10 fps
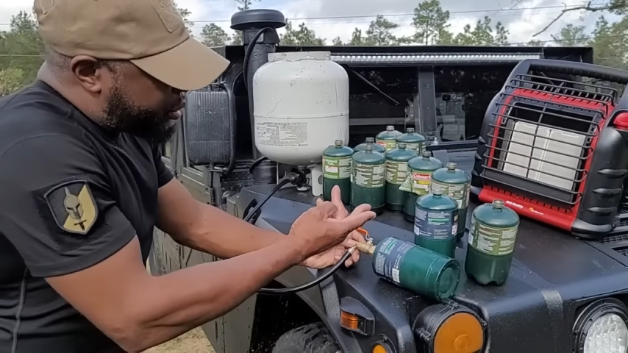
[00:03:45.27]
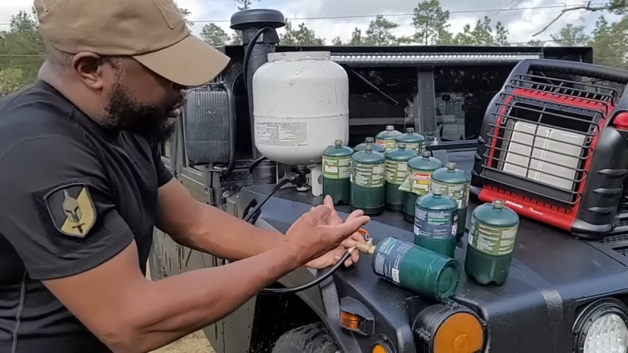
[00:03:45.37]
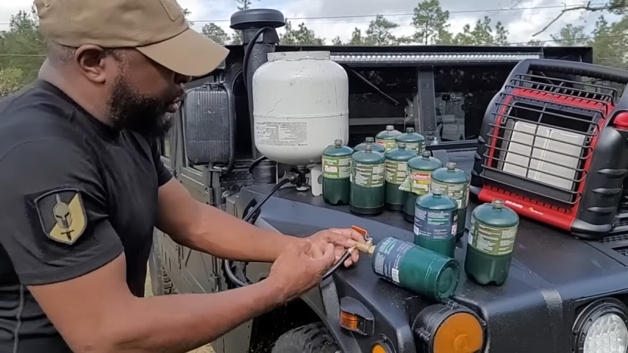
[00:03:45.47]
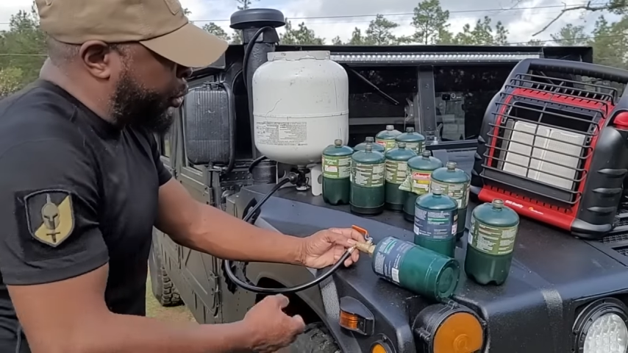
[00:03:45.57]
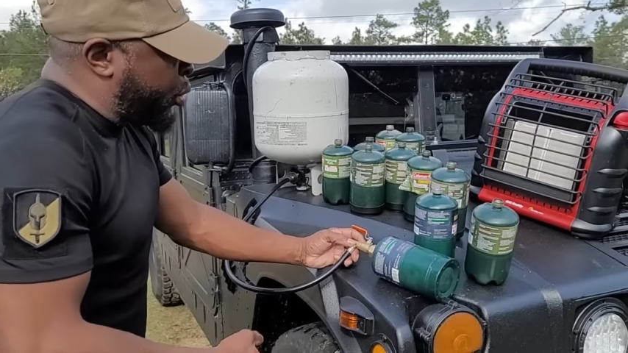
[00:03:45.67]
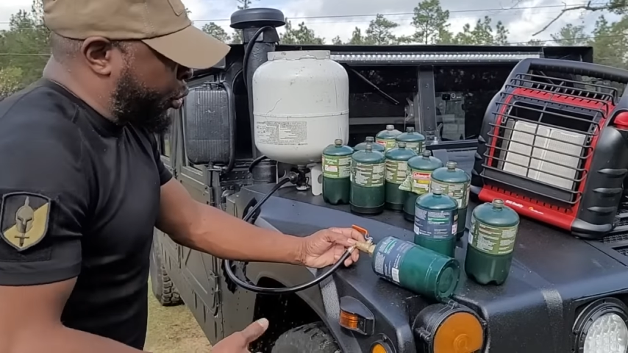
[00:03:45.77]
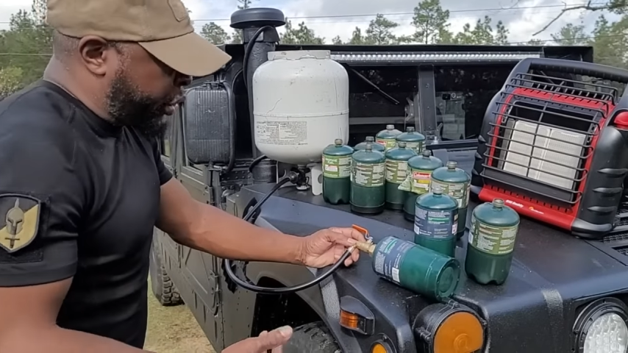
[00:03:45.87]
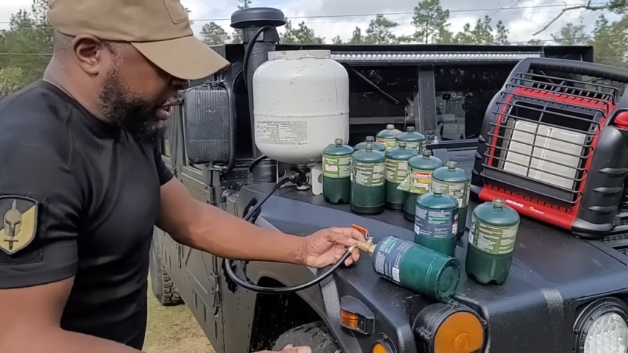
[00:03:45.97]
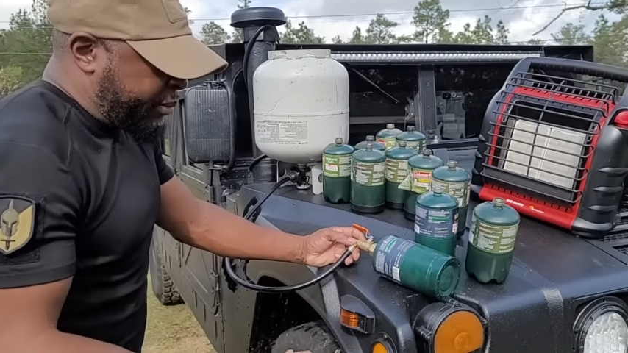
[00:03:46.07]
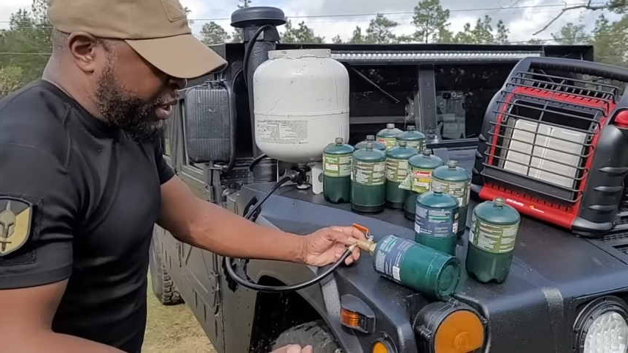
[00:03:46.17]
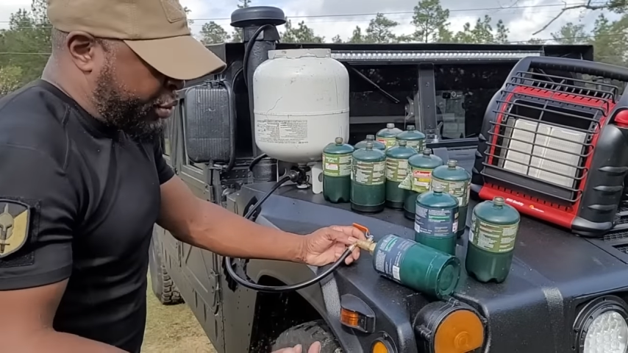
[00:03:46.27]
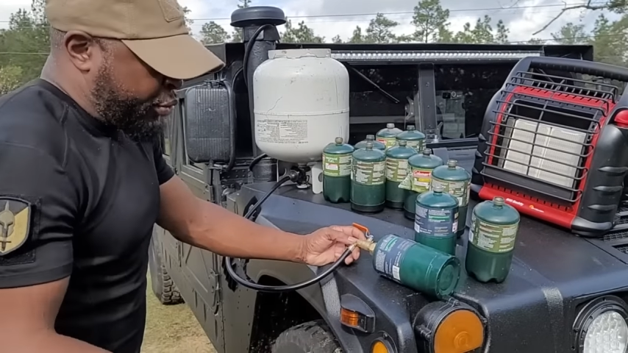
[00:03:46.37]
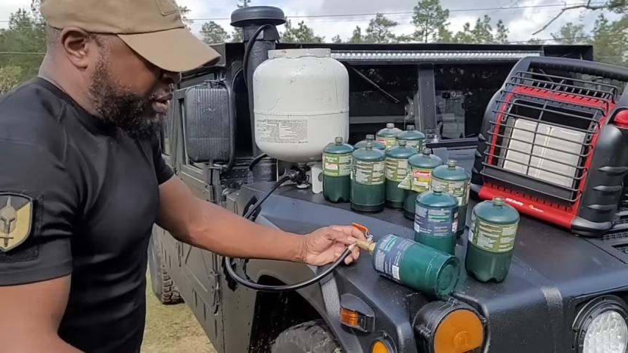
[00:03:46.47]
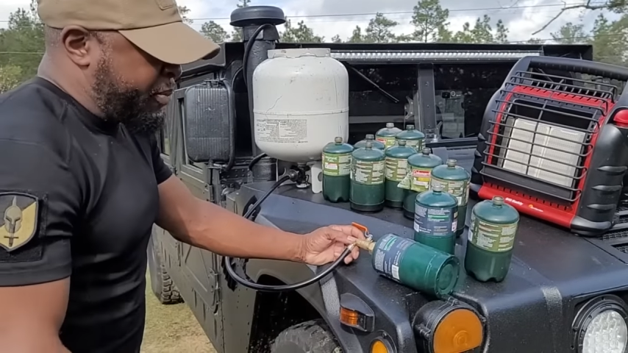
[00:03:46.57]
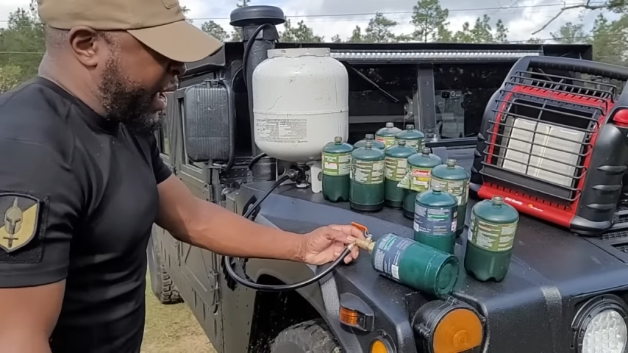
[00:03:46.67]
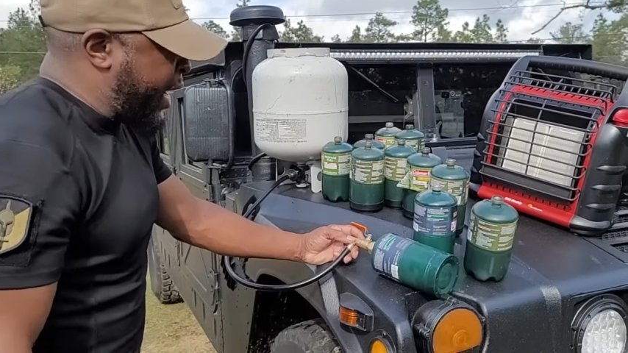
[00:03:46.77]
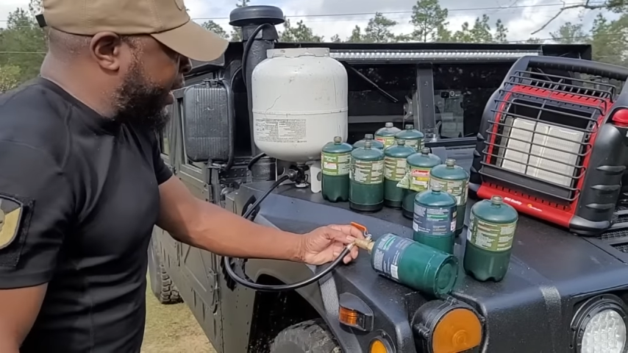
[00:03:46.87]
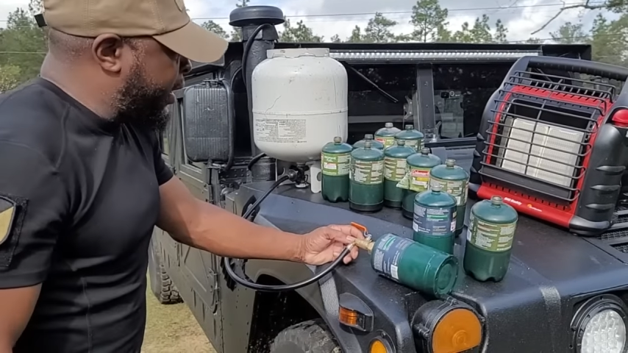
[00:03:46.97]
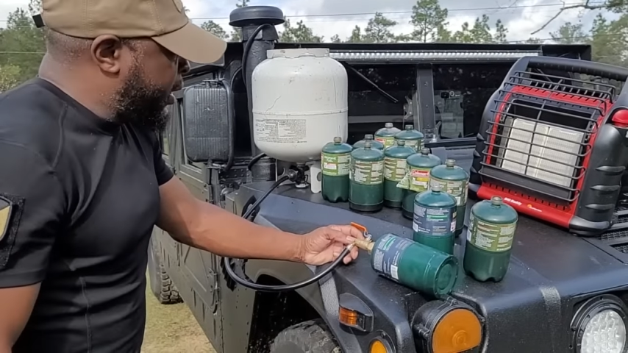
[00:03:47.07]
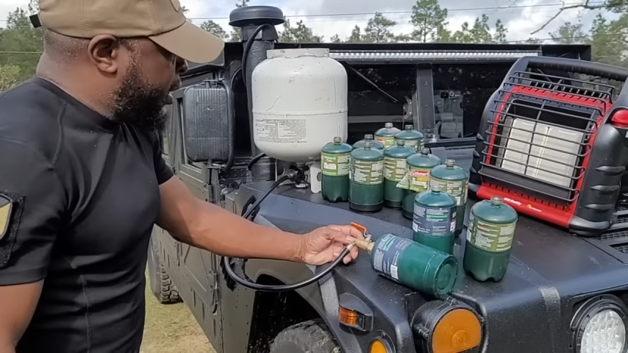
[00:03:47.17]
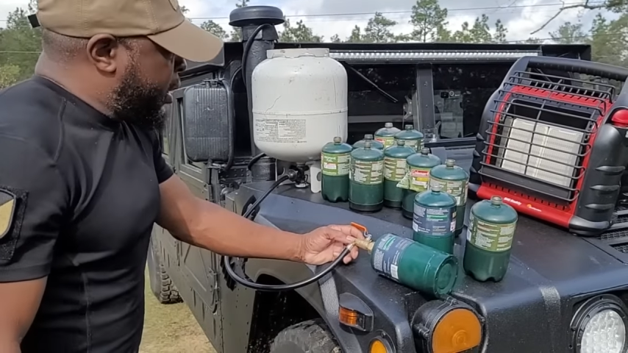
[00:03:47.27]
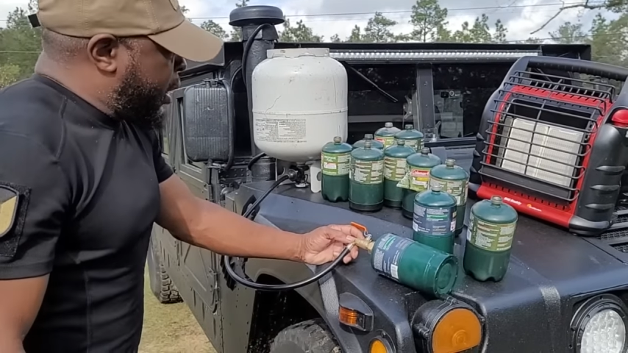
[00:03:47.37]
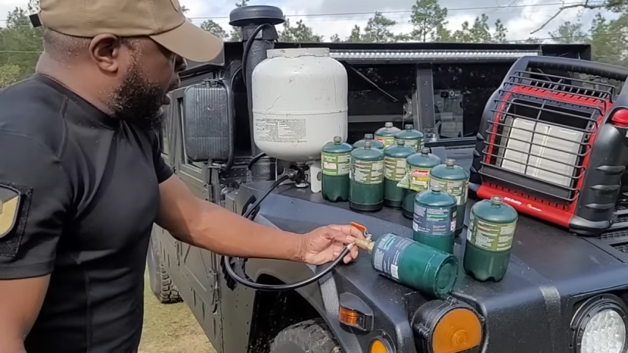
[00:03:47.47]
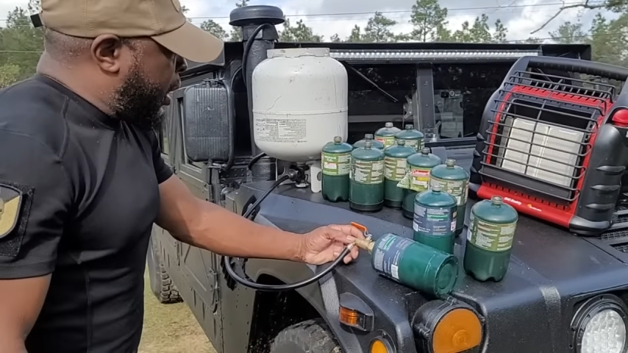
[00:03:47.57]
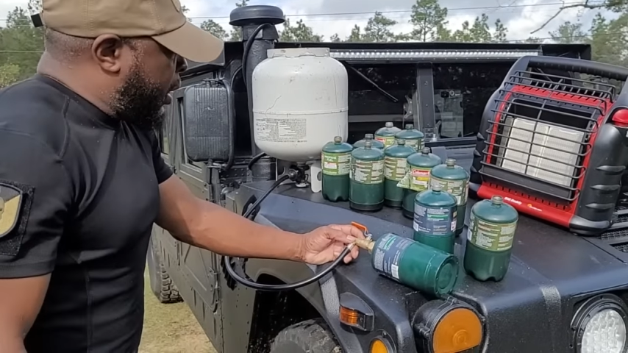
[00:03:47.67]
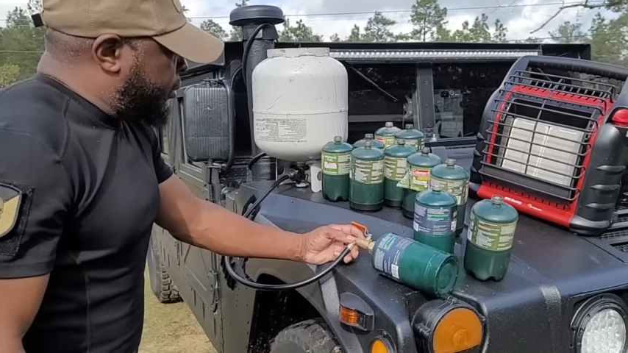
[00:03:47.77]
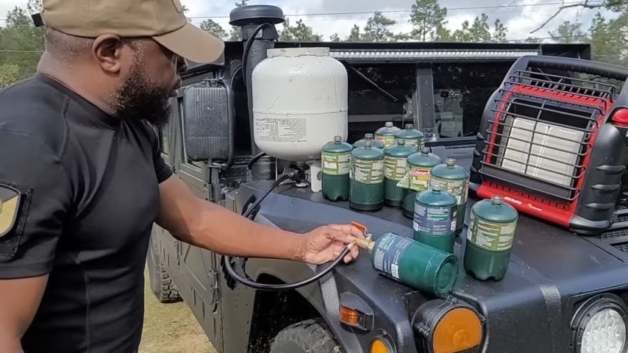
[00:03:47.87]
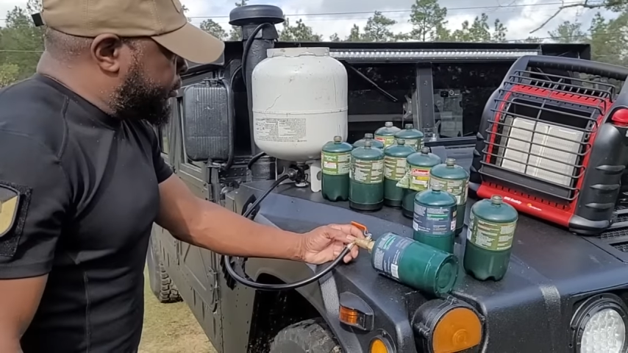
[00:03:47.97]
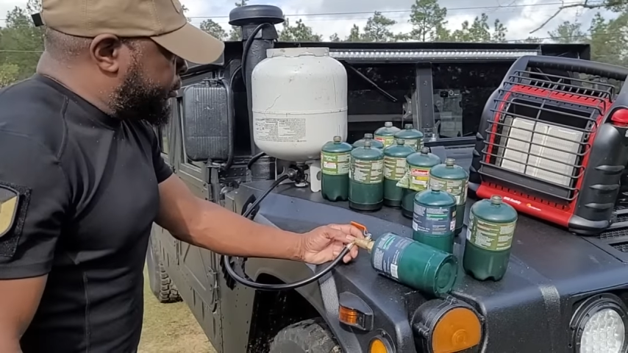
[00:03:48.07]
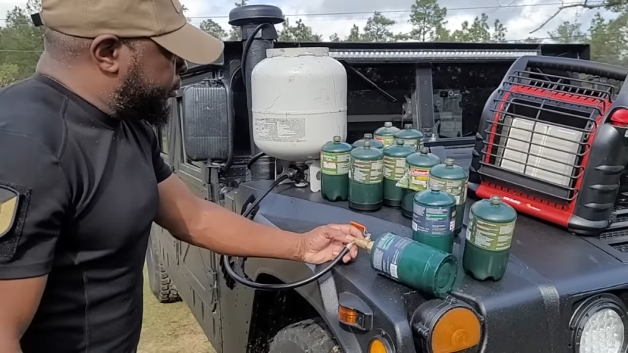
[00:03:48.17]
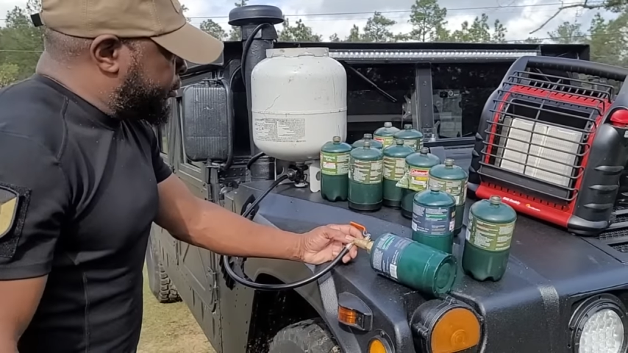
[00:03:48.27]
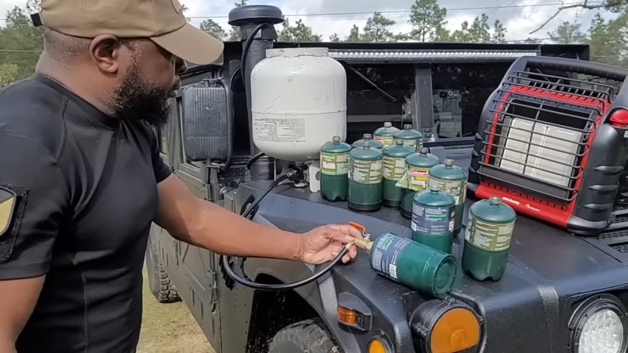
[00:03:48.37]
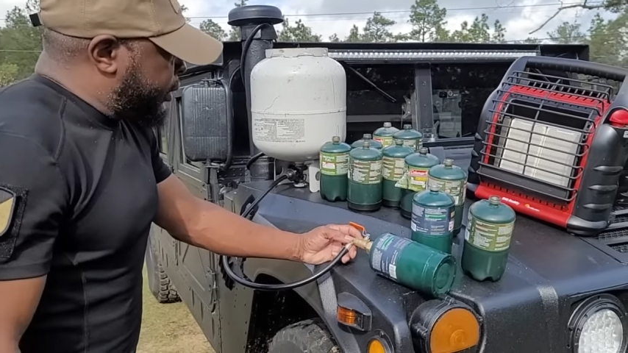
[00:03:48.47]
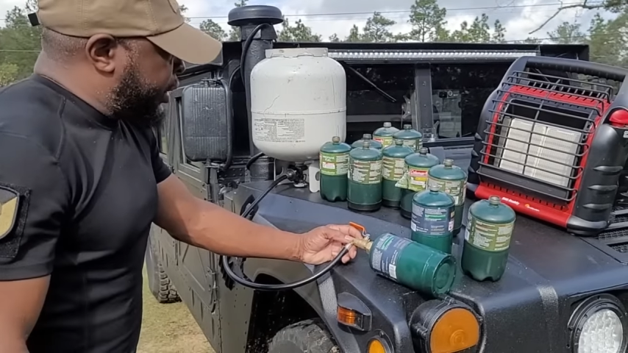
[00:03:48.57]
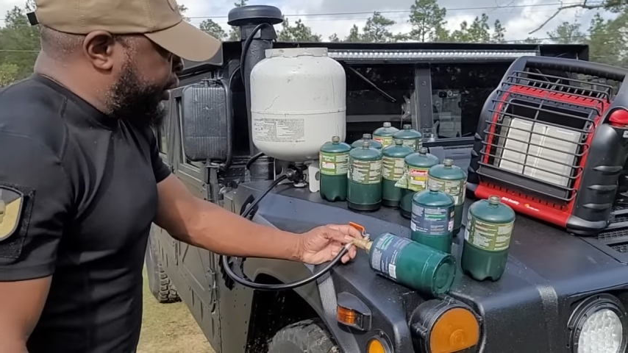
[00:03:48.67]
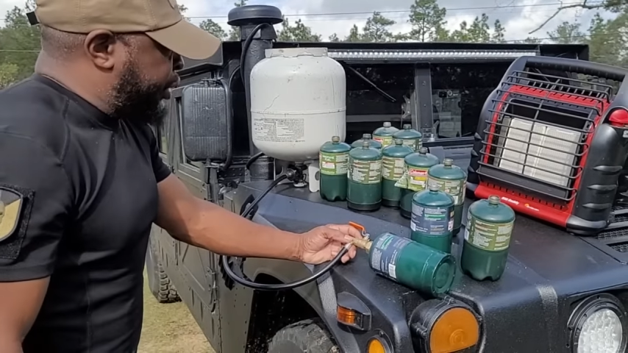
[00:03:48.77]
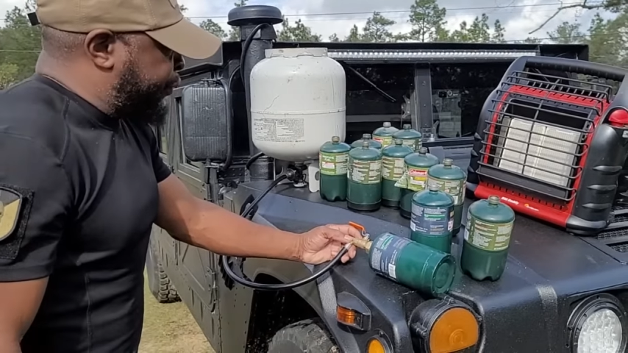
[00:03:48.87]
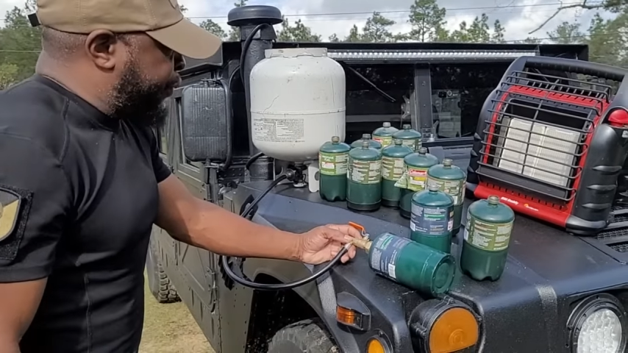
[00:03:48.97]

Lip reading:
[unreadable: no face in view]